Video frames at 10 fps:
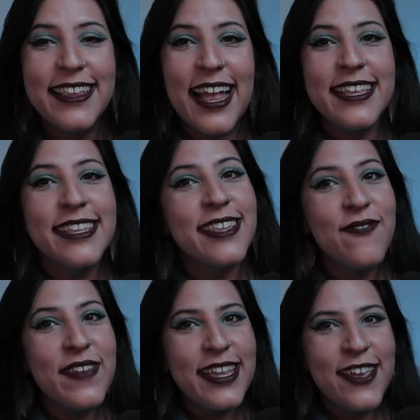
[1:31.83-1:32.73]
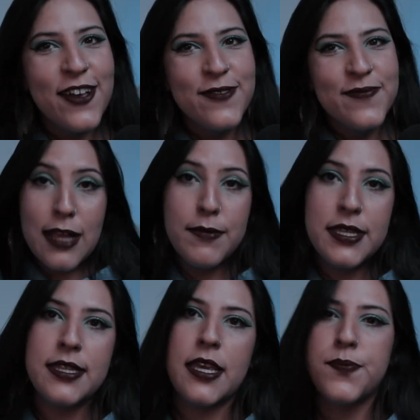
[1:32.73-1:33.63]
That is a video. Let me
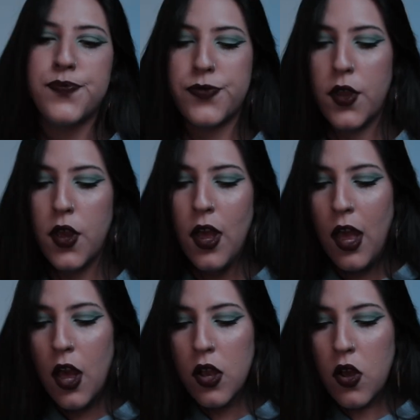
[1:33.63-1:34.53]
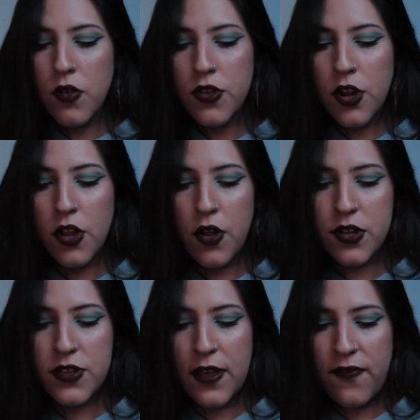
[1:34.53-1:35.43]
see. Controlor
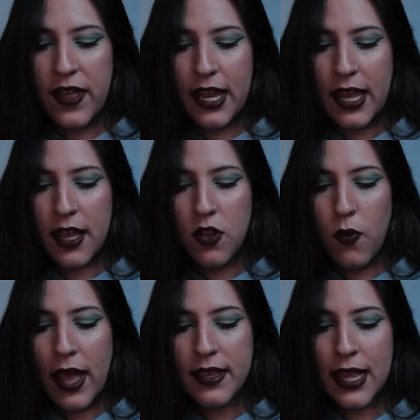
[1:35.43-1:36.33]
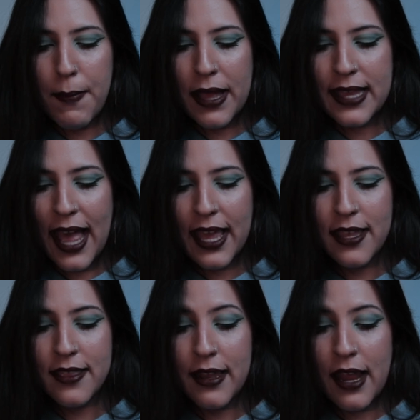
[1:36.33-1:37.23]
CFR luat la bataie
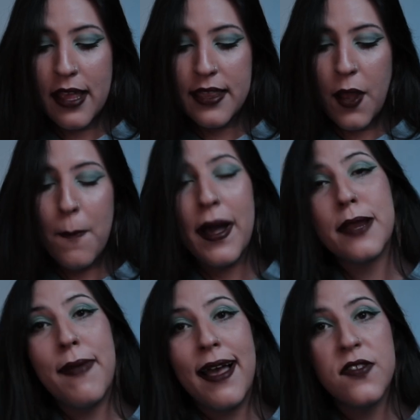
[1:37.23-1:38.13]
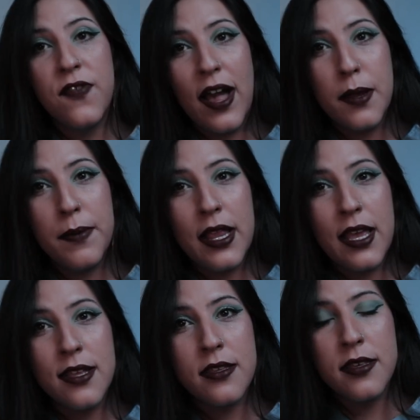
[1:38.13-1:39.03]
în tren de un bărbat fără
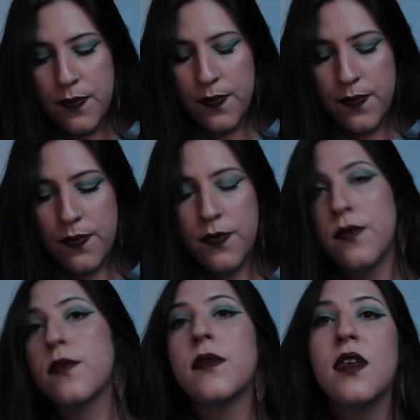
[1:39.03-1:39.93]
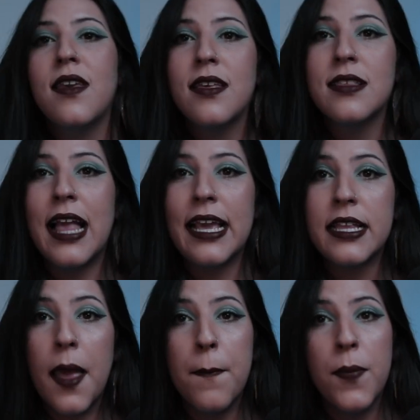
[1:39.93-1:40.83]
bilet. It's like
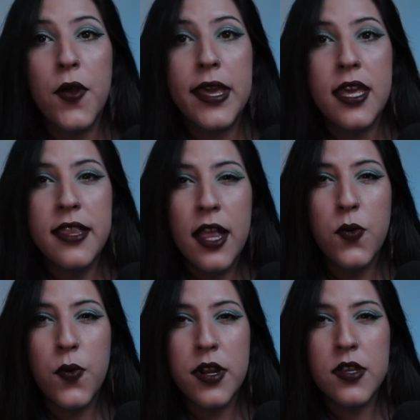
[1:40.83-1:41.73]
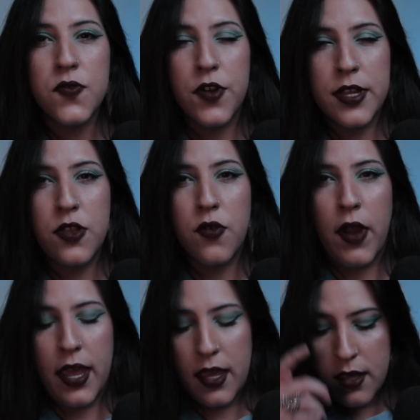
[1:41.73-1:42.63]
the employee that works for the
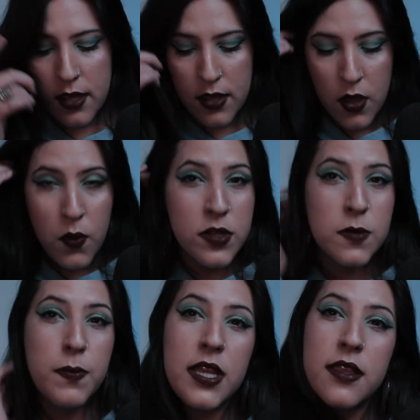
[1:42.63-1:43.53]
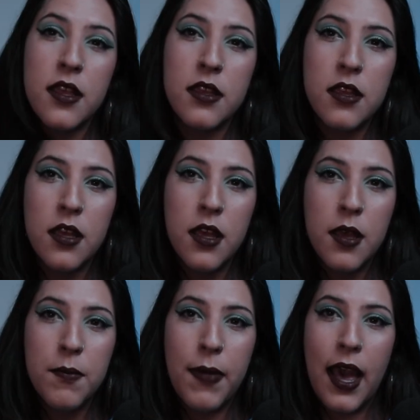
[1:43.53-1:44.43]
train was beaten
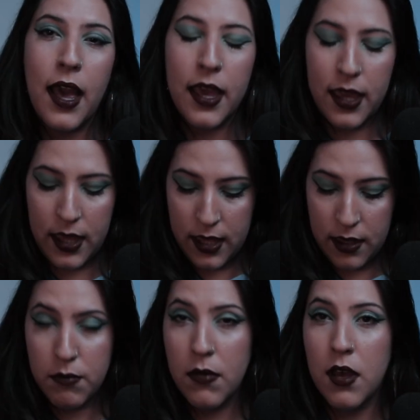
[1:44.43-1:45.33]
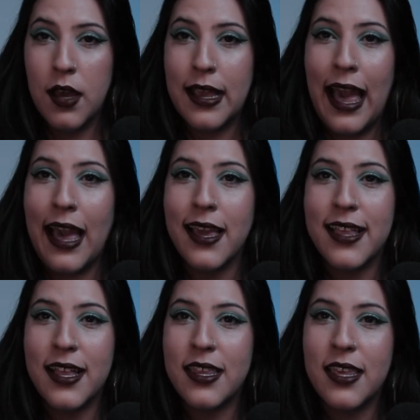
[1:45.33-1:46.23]
by a guy
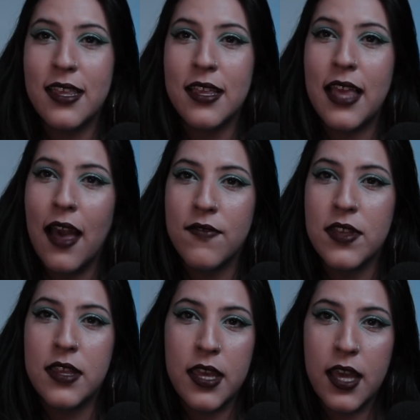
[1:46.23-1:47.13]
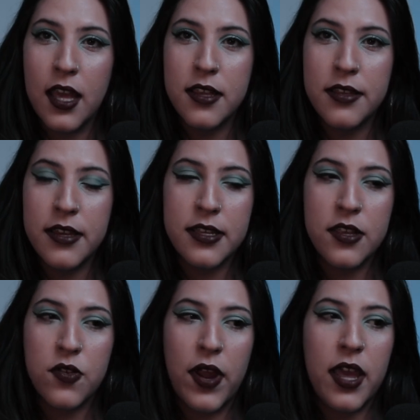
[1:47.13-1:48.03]
that didn't have the ticket in the
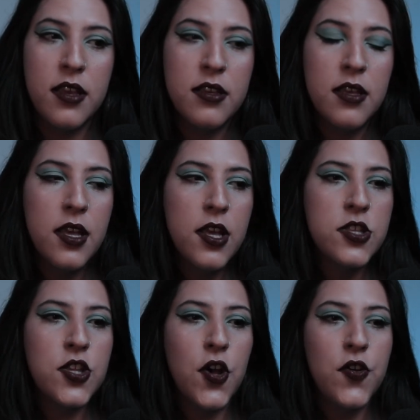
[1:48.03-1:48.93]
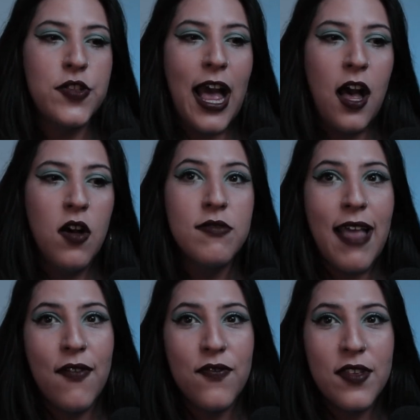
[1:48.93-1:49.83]
train. So now
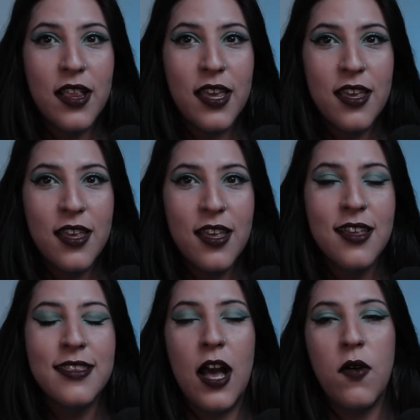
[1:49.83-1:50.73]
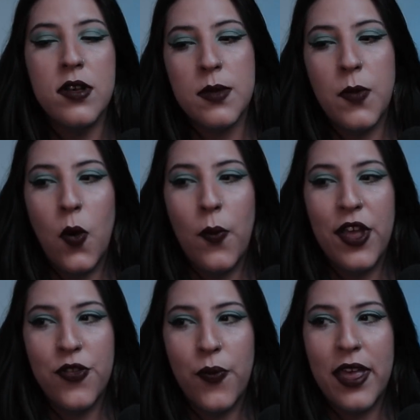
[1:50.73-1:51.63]
definitely that was a
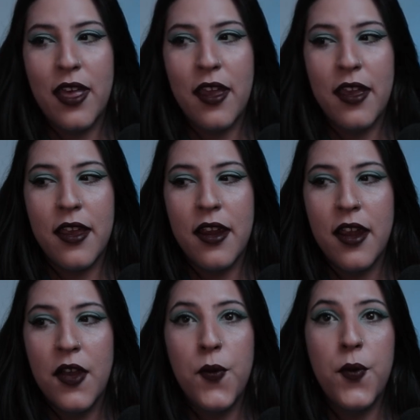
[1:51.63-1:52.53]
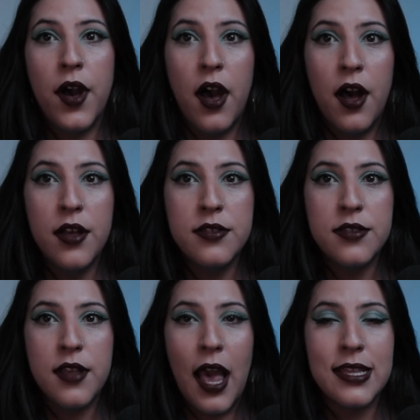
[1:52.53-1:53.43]
moment where
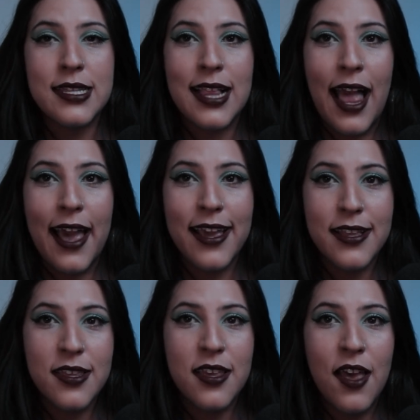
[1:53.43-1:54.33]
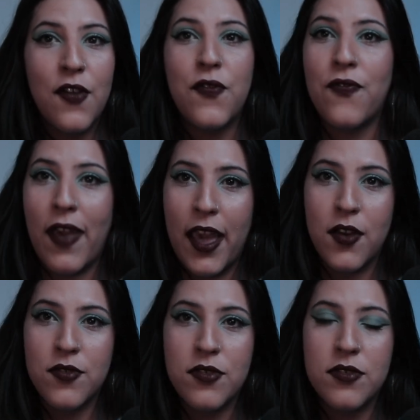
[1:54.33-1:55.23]
us as client
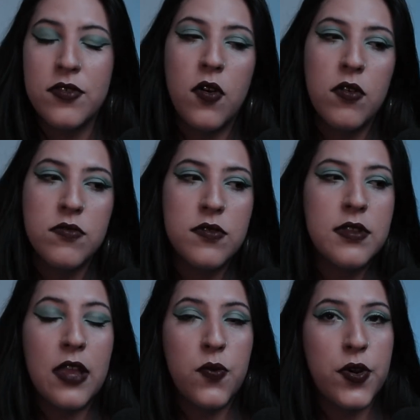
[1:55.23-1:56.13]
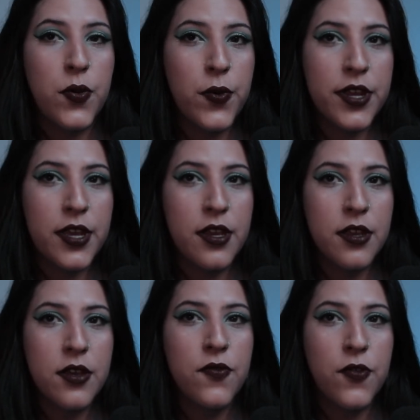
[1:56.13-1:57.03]
failed those that were
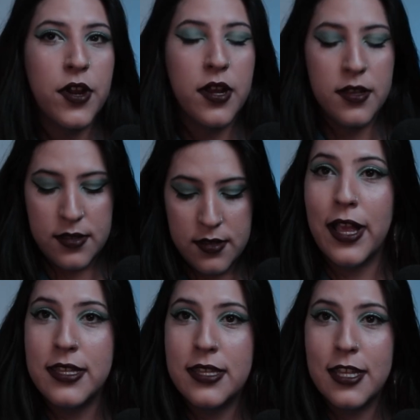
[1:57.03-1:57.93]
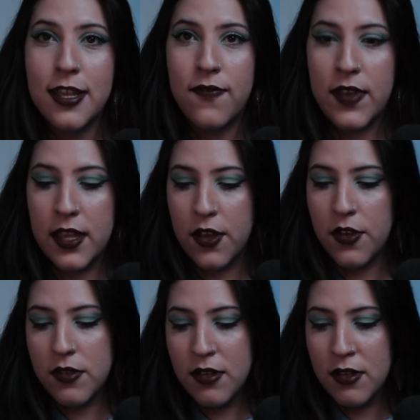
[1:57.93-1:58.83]
working for us. Let's see the
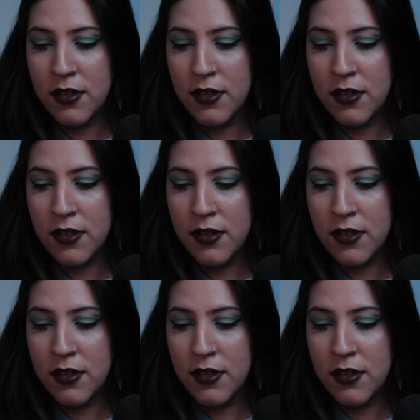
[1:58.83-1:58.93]
video.